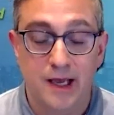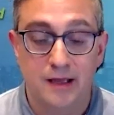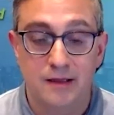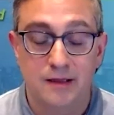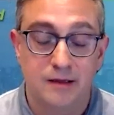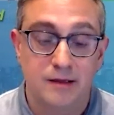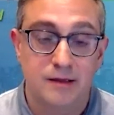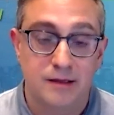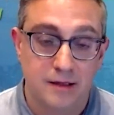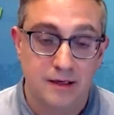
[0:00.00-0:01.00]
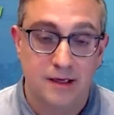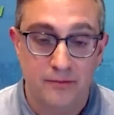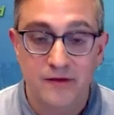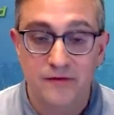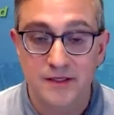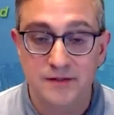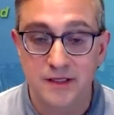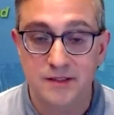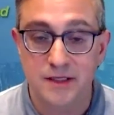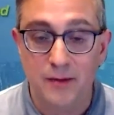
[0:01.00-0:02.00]
can, can bring these,
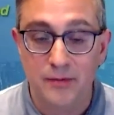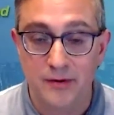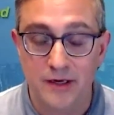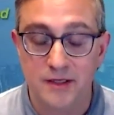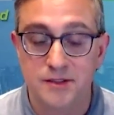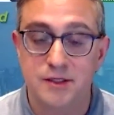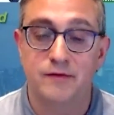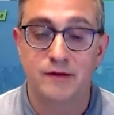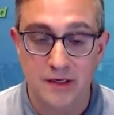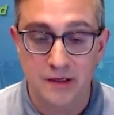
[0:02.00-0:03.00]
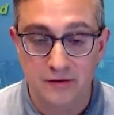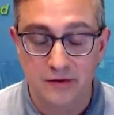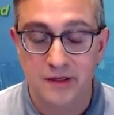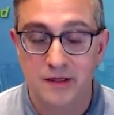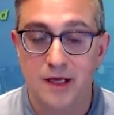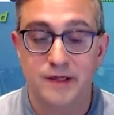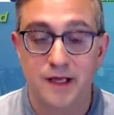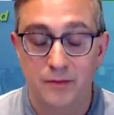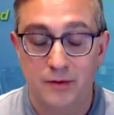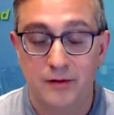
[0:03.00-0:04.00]
these operators and the deals to the
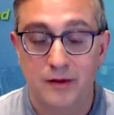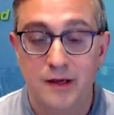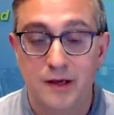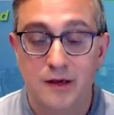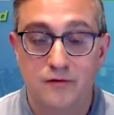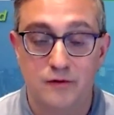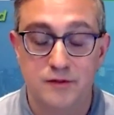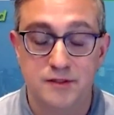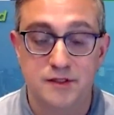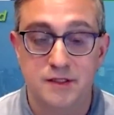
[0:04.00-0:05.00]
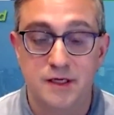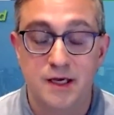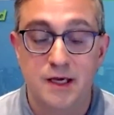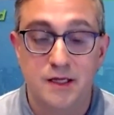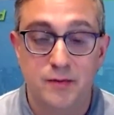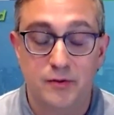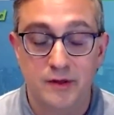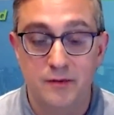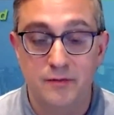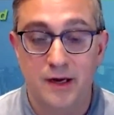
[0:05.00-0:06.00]
table versus the
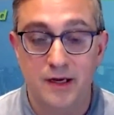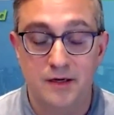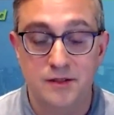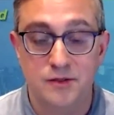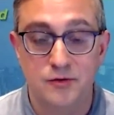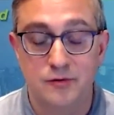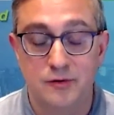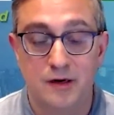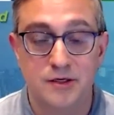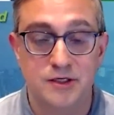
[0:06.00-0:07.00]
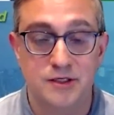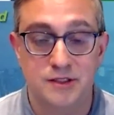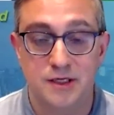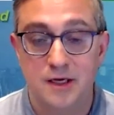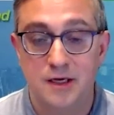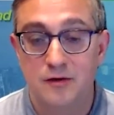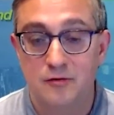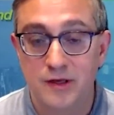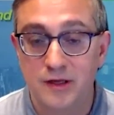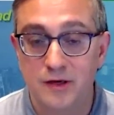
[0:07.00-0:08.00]
brilliant marketers who are just
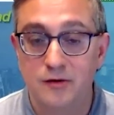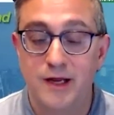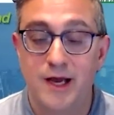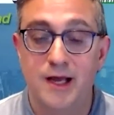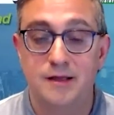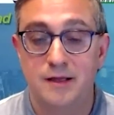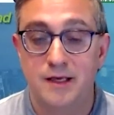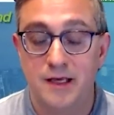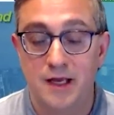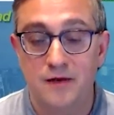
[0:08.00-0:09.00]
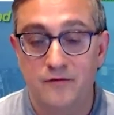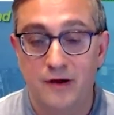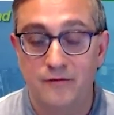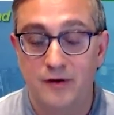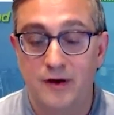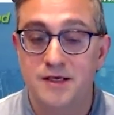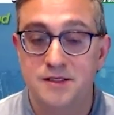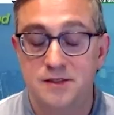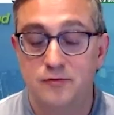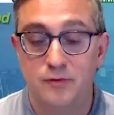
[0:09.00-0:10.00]
really good at getting in front of your
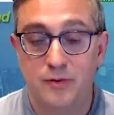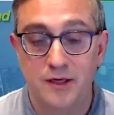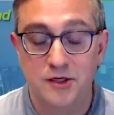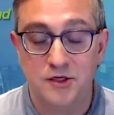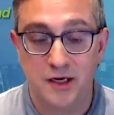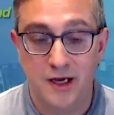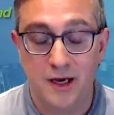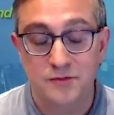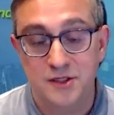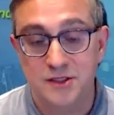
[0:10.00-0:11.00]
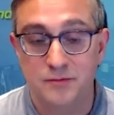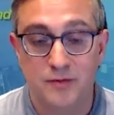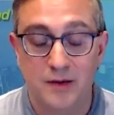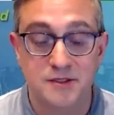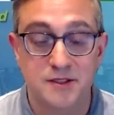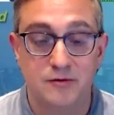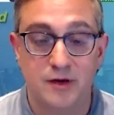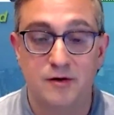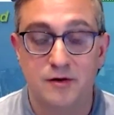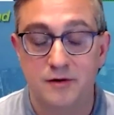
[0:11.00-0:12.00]
eyes with bright and shiny objects and promising
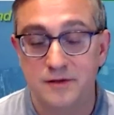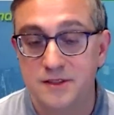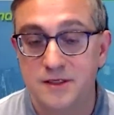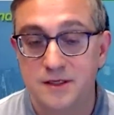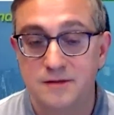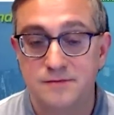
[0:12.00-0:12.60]
great returns.